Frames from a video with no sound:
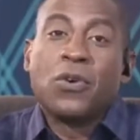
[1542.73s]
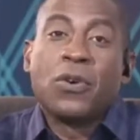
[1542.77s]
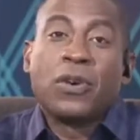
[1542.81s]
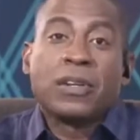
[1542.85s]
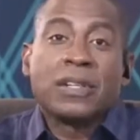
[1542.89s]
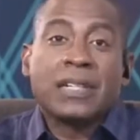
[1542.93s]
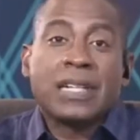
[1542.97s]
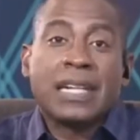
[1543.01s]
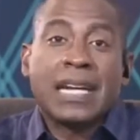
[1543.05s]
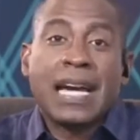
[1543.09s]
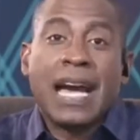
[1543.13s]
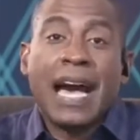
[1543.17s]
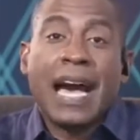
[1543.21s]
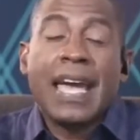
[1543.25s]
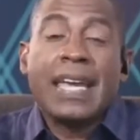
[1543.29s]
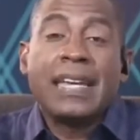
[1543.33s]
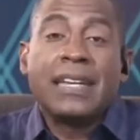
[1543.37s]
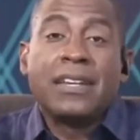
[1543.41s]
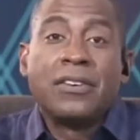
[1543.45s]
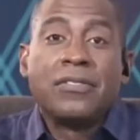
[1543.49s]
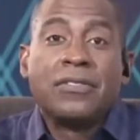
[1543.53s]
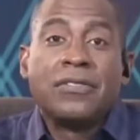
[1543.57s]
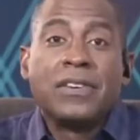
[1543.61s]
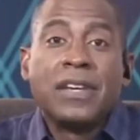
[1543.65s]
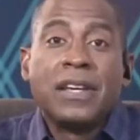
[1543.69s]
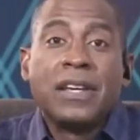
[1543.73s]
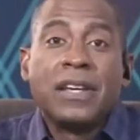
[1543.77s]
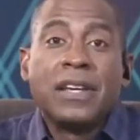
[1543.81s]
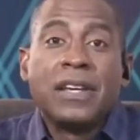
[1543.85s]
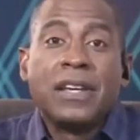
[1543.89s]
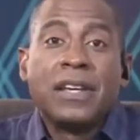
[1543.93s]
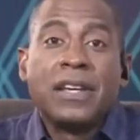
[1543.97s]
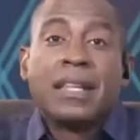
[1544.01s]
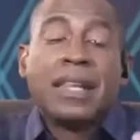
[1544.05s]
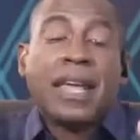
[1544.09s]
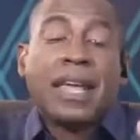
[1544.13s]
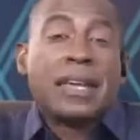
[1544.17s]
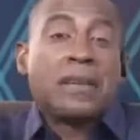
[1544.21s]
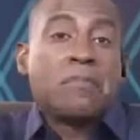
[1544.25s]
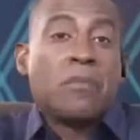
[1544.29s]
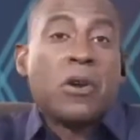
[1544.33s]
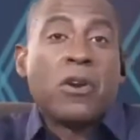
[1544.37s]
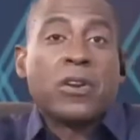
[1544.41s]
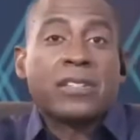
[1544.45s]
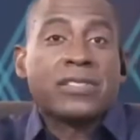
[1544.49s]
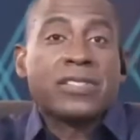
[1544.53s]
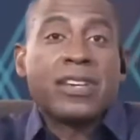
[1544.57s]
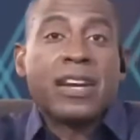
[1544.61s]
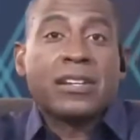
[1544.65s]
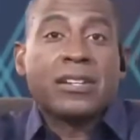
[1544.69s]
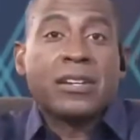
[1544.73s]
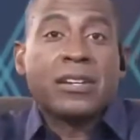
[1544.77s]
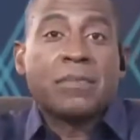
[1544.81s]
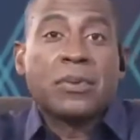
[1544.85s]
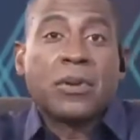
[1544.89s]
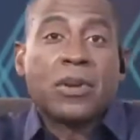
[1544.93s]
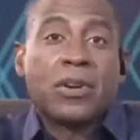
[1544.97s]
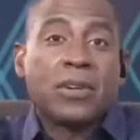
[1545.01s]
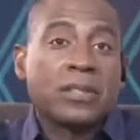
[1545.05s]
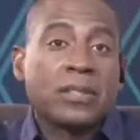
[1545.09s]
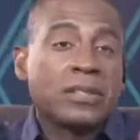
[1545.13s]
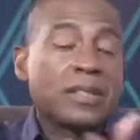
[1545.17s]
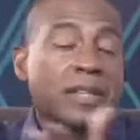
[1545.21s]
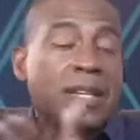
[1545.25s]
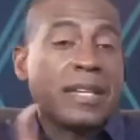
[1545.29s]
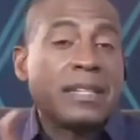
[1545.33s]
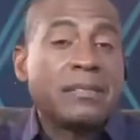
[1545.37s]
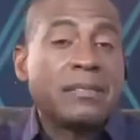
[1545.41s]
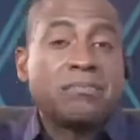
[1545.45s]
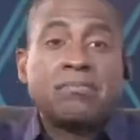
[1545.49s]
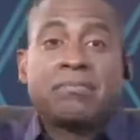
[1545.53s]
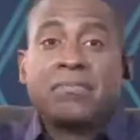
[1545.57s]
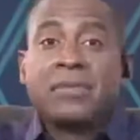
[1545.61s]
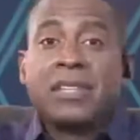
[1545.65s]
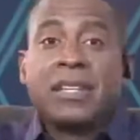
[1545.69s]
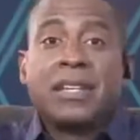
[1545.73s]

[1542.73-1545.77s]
or kind of like Mark Zuckerberg, like